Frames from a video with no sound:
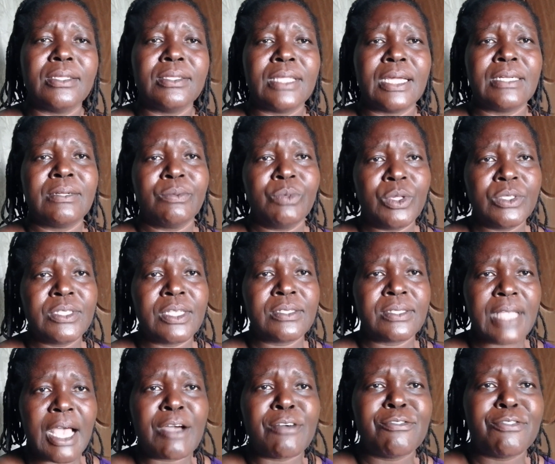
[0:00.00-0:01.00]
that this
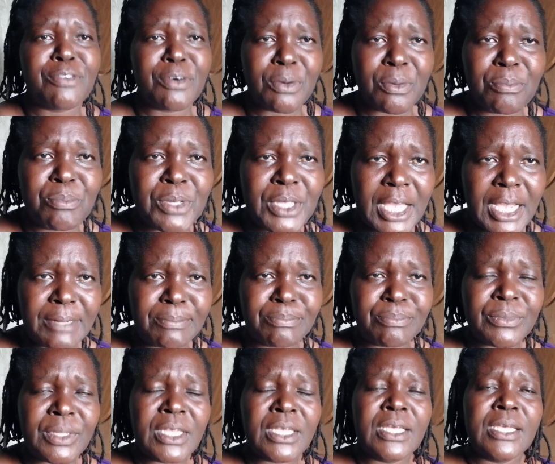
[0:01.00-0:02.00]
is a phobia.
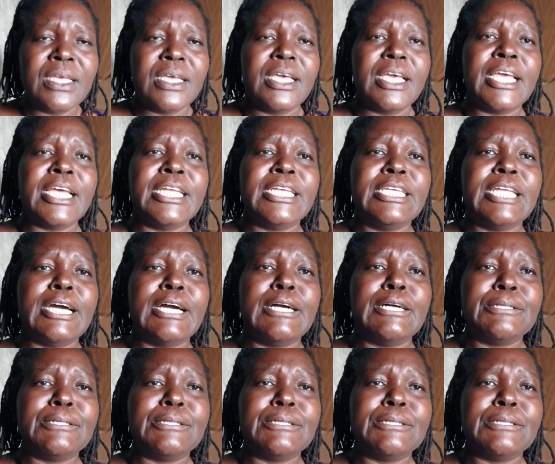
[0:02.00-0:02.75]
And